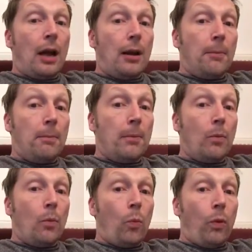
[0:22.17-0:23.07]

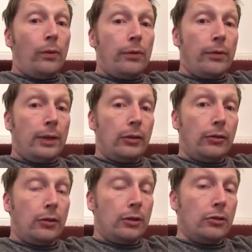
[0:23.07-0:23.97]
One of the
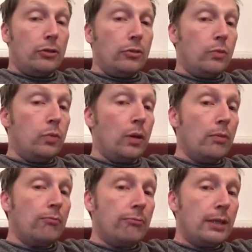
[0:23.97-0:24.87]
things that you
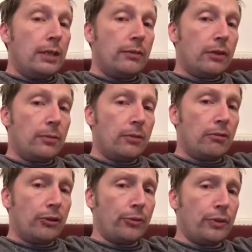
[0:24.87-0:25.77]
won't really have come
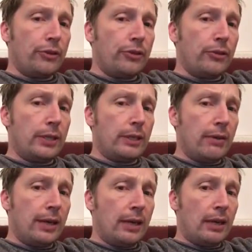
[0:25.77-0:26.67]
across when doing
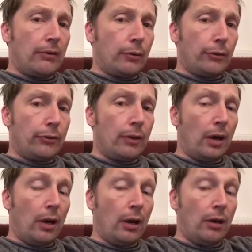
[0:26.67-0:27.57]
your A levels
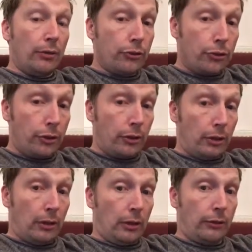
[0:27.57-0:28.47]
are
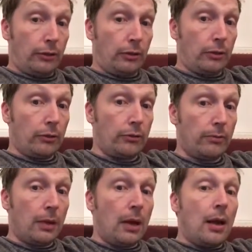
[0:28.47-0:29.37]
journal articles.
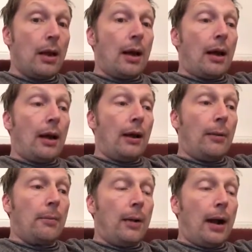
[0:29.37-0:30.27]

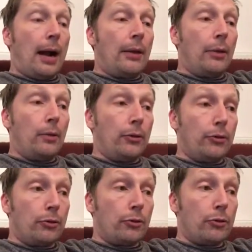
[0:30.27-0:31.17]
And I want
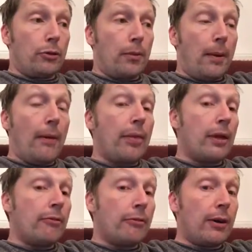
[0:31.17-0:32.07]
to talk to you about
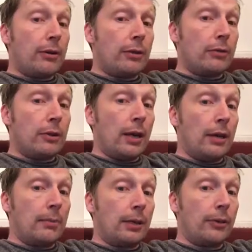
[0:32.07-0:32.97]
their value
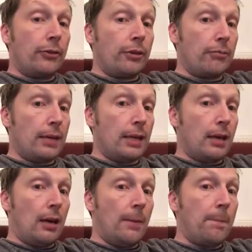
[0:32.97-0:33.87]
today because they really
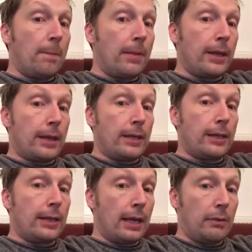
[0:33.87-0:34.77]
are
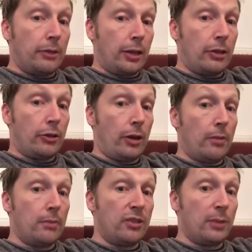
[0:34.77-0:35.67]
the game
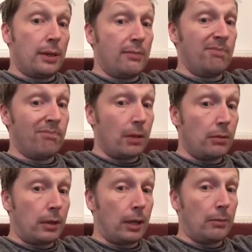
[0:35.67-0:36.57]
changer between
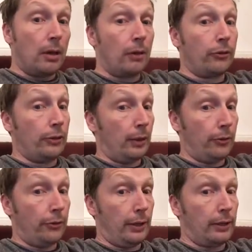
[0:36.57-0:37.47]
OK marks and
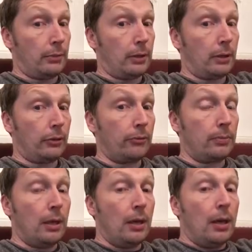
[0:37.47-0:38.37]
outstanding marks
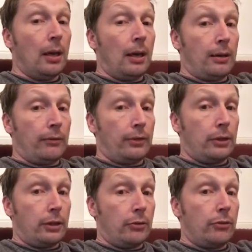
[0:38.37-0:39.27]
if
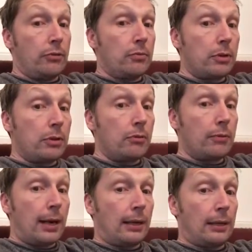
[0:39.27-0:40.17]
you use them
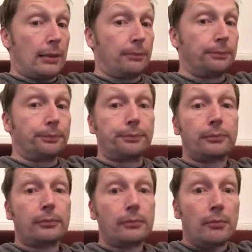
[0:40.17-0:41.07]
correctly,
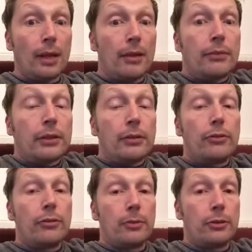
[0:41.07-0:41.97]
if you
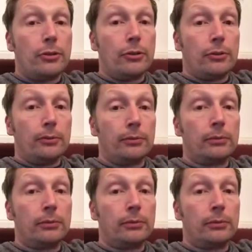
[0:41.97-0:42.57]
use them at all.